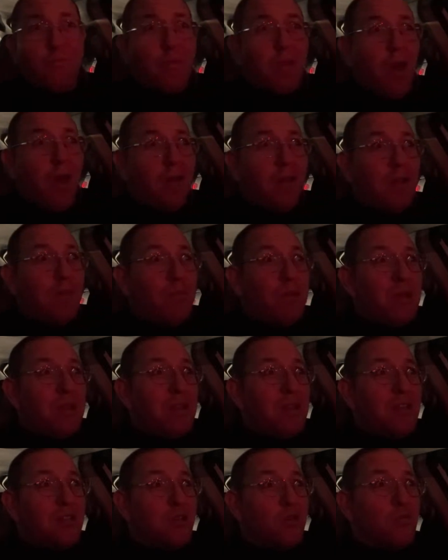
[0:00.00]

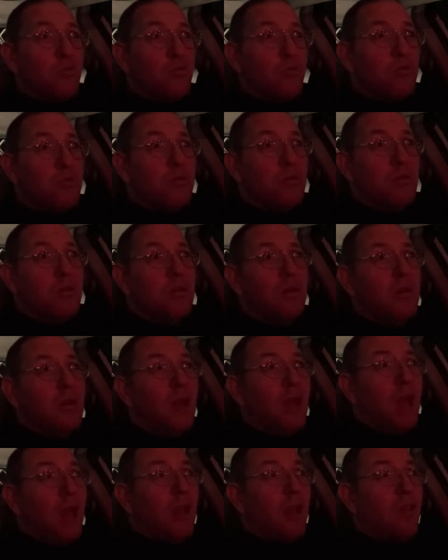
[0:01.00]
LAPD too,
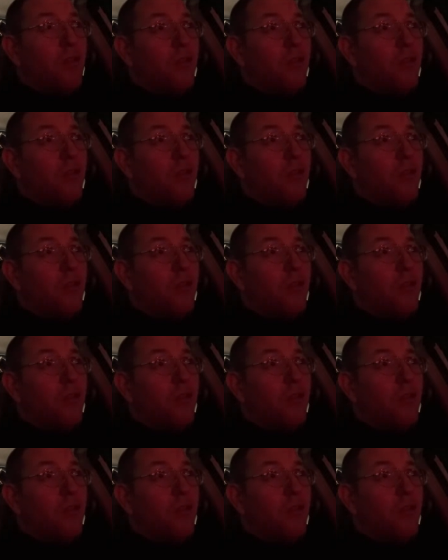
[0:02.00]
and other